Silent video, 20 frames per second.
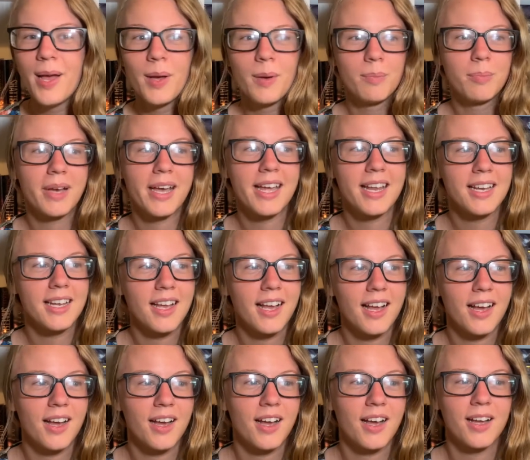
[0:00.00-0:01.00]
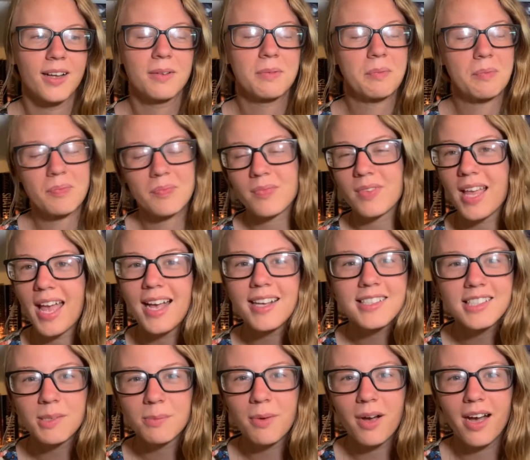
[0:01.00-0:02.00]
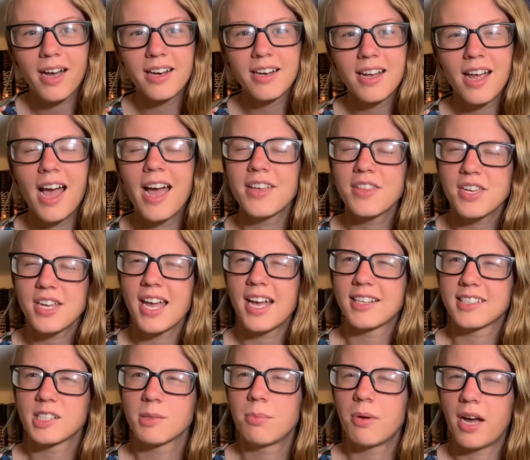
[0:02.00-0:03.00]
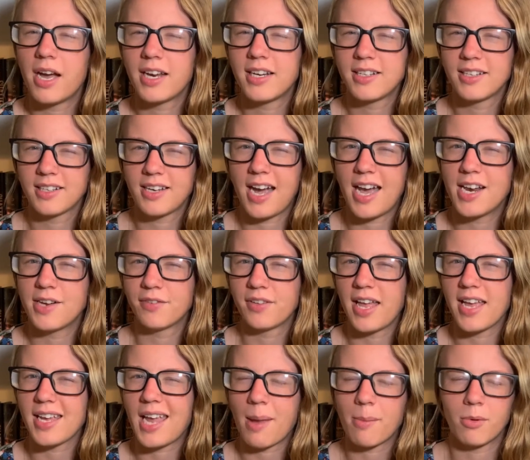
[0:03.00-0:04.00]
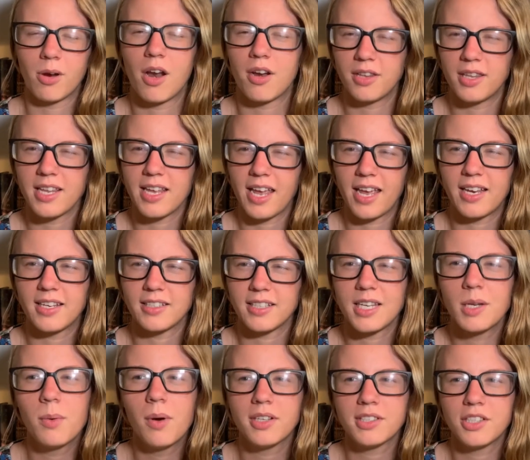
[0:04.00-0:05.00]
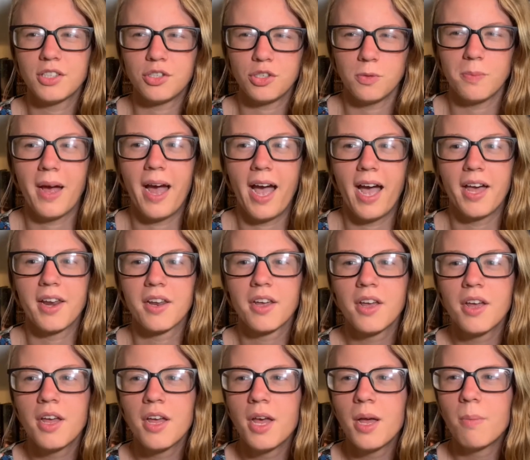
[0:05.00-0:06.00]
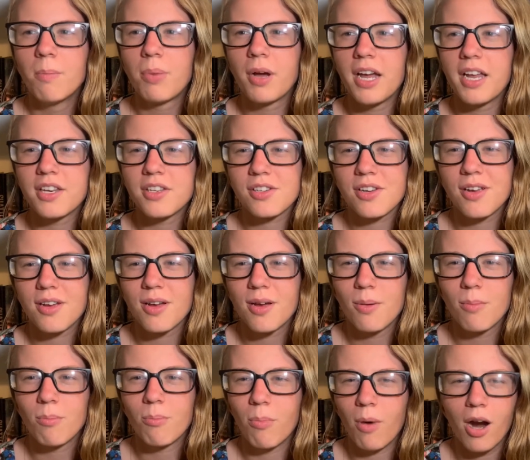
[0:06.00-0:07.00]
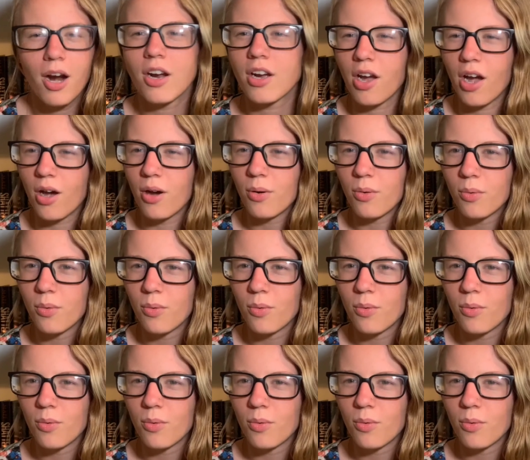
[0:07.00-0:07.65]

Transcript: But Esteban, I think Esteban kind of like came around in the end. He wasn't too bad. But Margot,